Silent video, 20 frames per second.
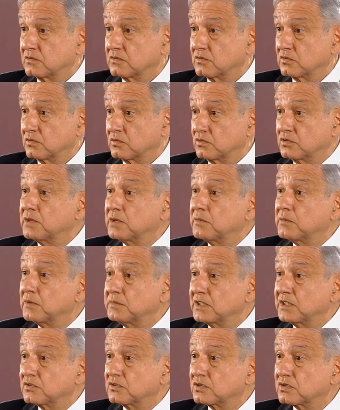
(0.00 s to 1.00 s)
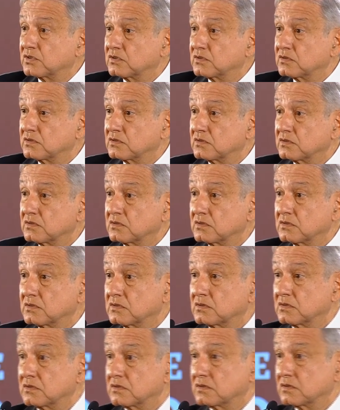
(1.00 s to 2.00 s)
uh, with uh, medical
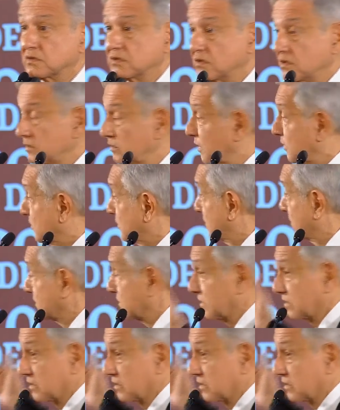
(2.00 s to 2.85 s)
workers and specialists.